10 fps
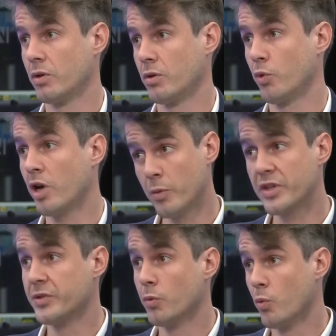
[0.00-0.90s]
what I want
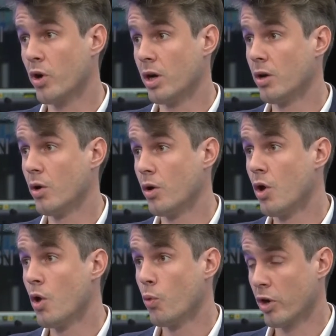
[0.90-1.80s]
to you are what,
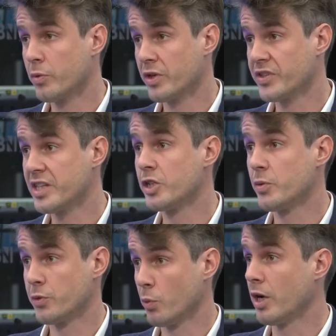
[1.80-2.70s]
scary. What I want to say to you
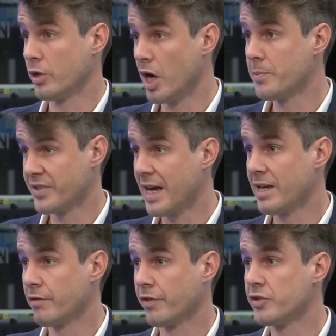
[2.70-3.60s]
is, what well, I'm sat
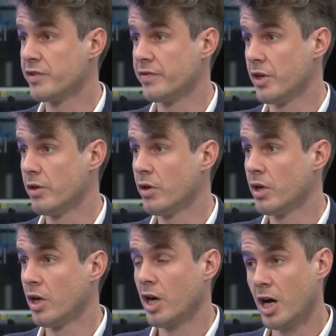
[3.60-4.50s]
here in front of you. Mm.
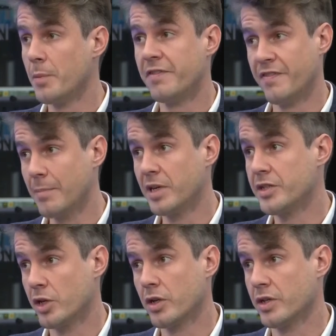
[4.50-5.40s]
I'm a family
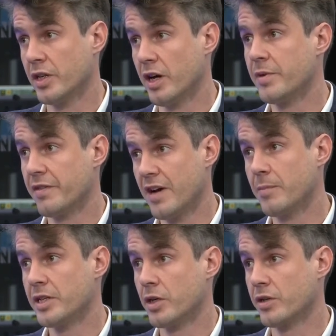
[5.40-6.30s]
doctor. I've been a
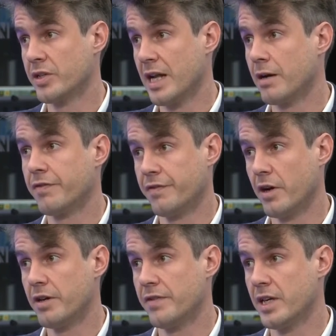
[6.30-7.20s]
family doctor now for
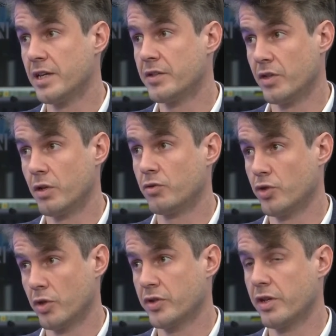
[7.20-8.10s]
five years and a
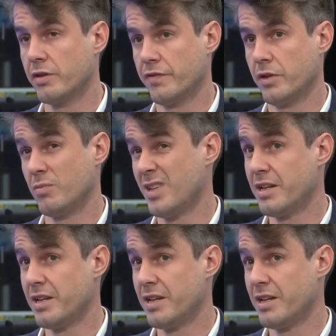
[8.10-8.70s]
doctor for nearly